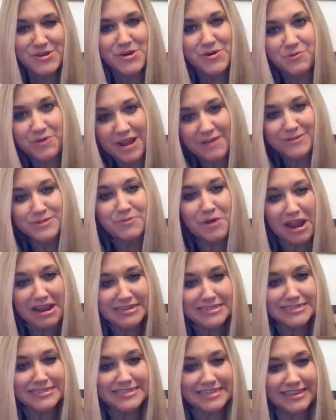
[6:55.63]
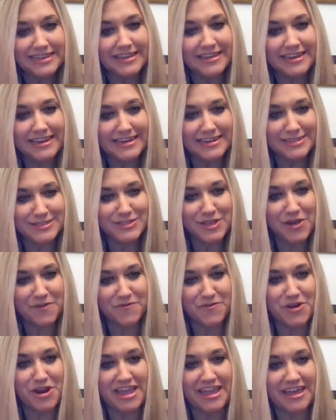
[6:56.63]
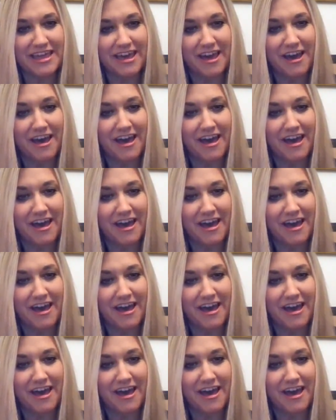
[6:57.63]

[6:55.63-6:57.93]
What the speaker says: when I was practicing in Ediscovery,